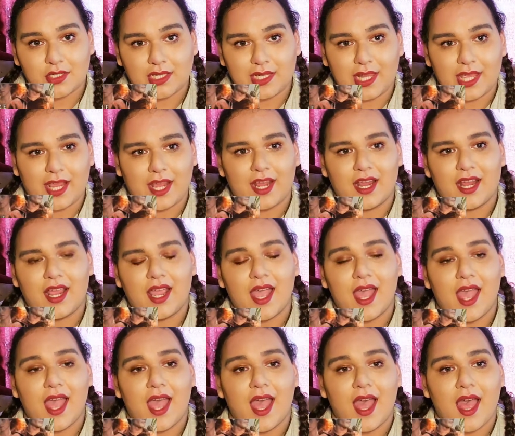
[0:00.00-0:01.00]
Clare.
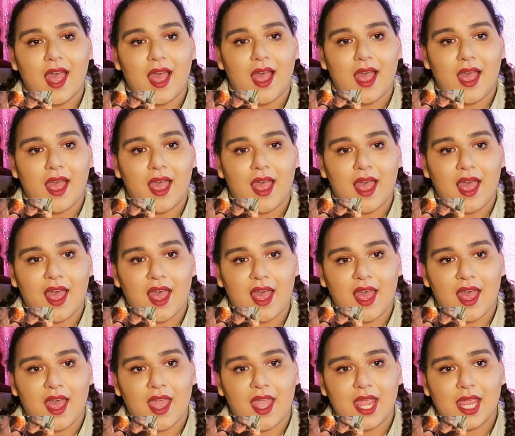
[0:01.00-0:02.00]

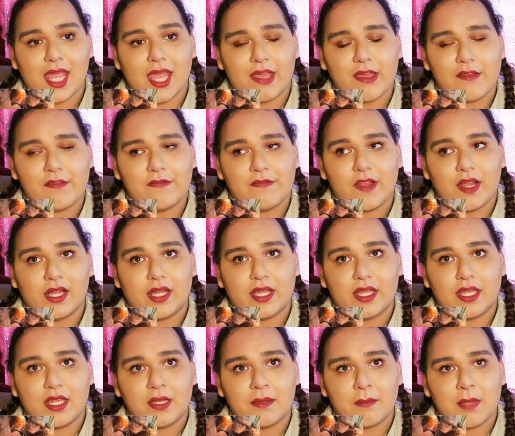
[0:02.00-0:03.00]
I have
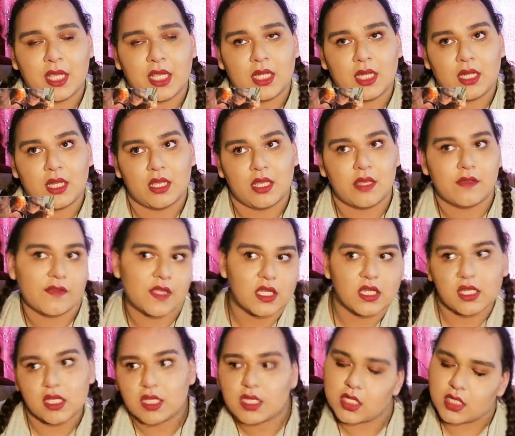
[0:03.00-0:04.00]
fucking been
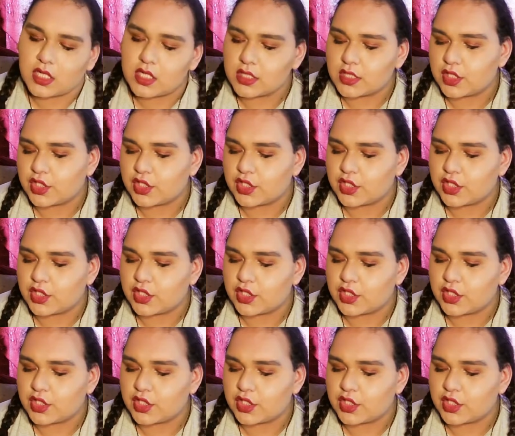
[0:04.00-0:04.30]
loving it.